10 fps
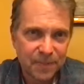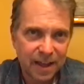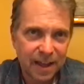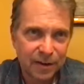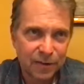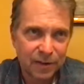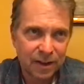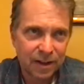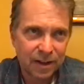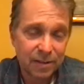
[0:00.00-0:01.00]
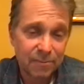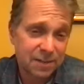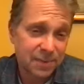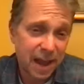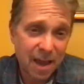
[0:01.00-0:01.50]
and it
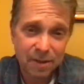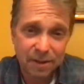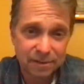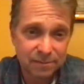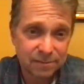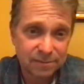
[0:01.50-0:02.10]
makes me happy.